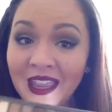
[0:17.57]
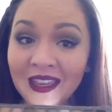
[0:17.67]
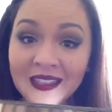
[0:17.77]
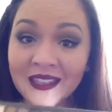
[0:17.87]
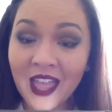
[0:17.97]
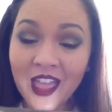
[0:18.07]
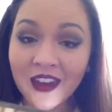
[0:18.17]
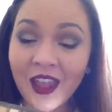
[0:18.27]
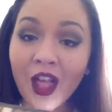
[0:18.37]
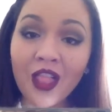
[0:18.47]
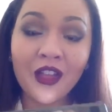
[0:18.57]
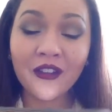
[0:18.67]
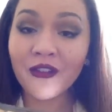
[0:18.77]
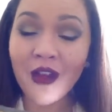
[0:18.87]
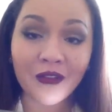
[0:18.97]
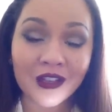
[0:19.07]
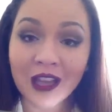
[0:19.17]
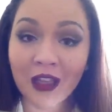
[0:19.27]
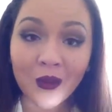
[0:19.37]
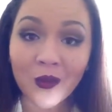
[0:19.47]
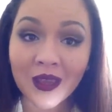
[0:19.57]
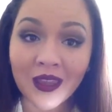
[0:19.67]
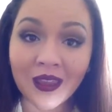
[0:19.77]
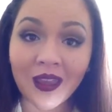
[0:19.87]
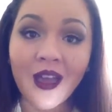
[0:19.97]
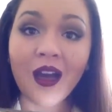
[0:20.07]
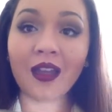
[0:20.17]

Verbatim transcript: like I said, look for every day of the week,